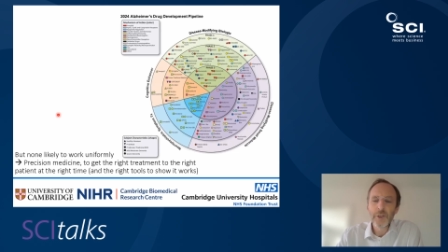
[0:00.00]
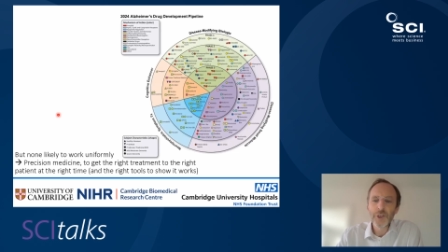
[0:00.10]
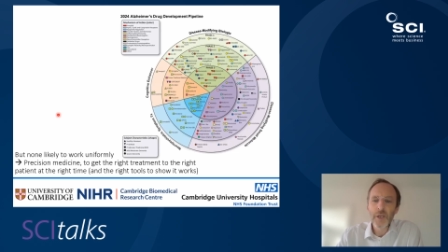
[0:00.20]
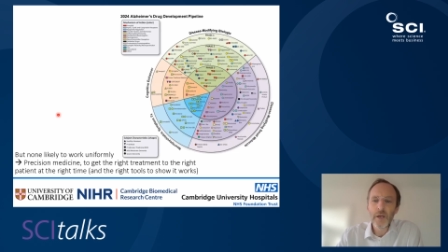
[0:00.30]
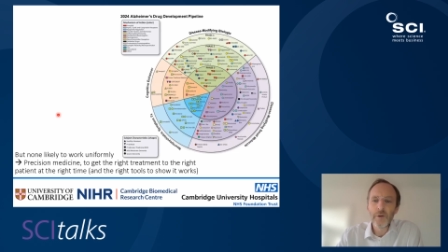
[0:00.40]
to
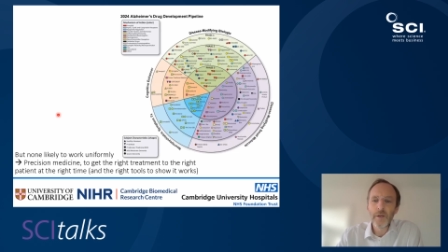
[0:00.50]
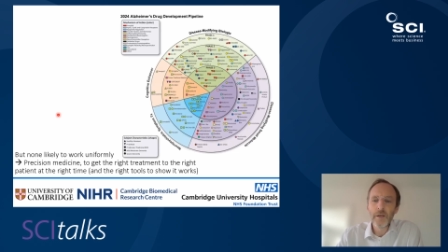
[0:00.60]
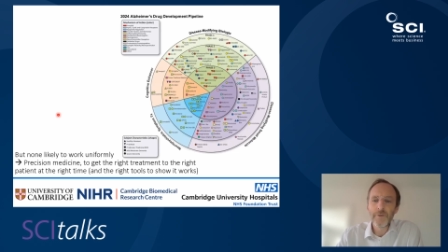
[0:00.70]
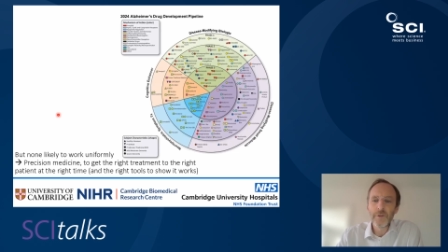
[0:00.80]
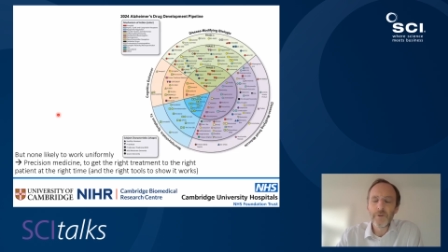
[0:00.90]
show
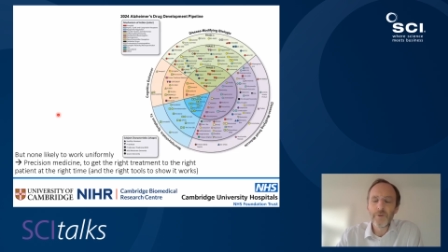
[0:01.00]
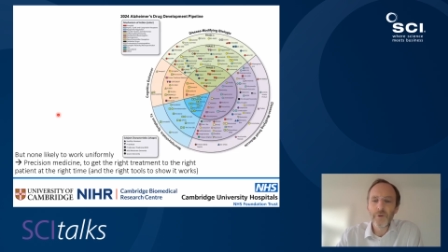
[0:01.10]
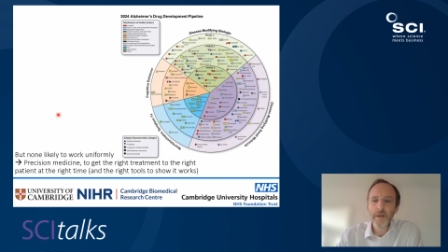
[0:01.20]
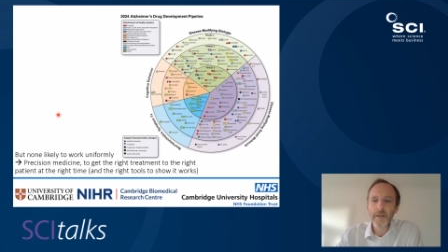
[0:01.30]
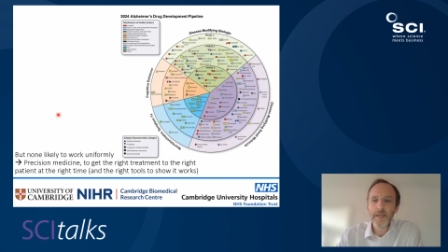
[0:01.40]
if a new
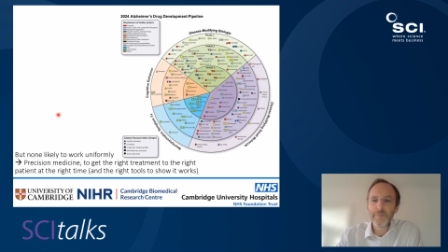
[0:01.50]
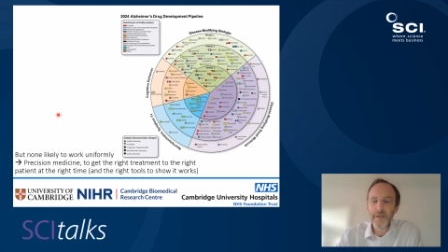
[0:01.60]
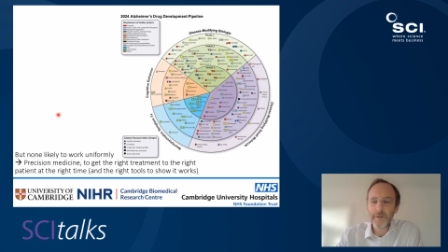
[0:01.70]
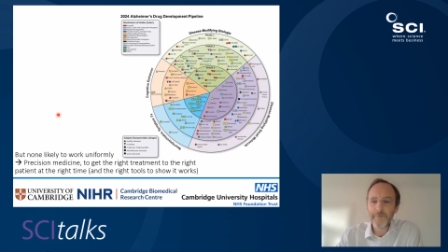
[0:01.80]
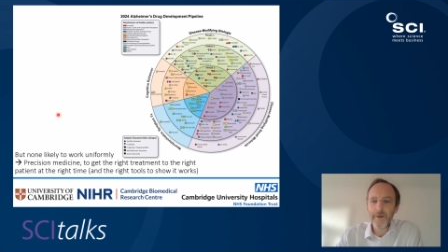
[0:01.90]
drug is
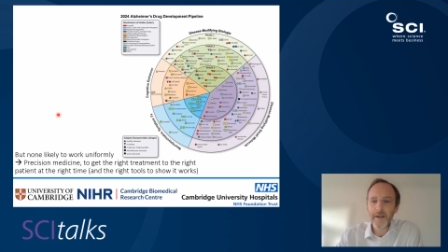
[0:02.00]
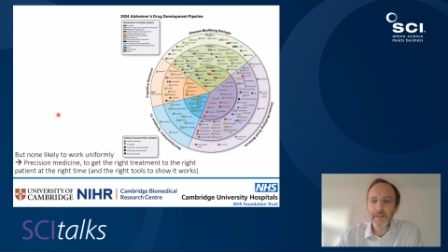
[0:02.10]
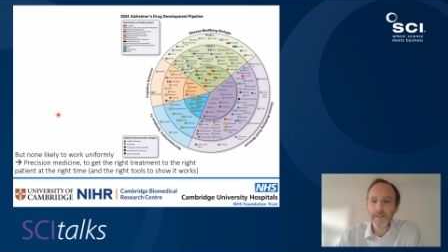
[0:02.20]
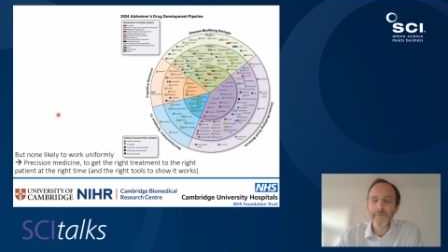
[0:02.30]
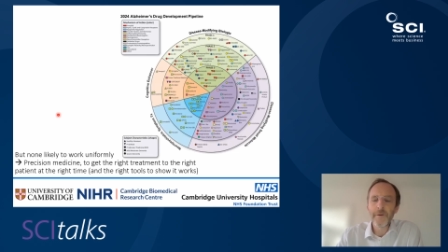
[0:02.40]
being
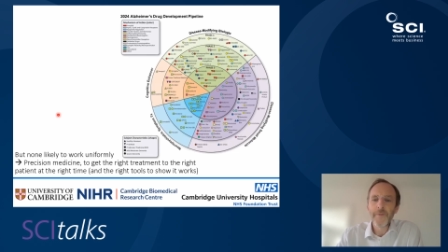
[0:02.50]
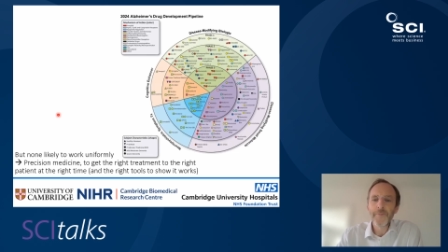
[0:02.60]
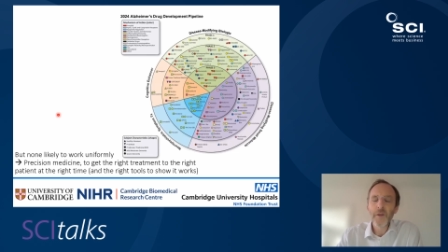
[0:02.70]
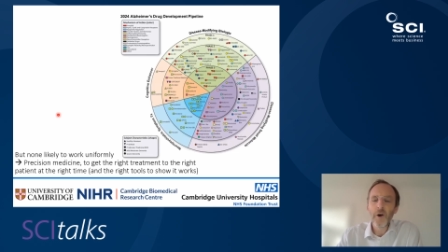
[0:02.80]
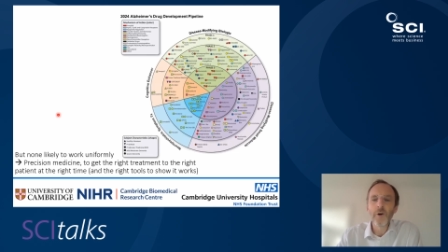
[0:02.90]
effective
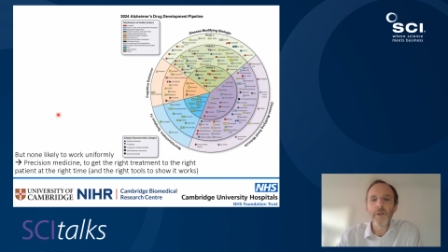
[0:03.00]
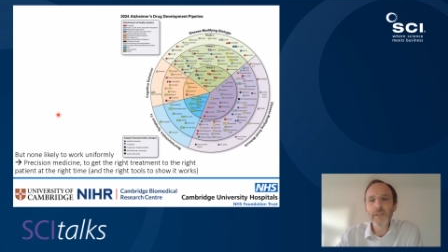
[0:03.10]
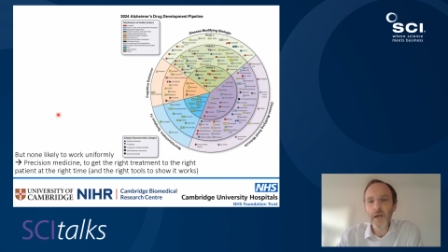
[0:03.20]
on a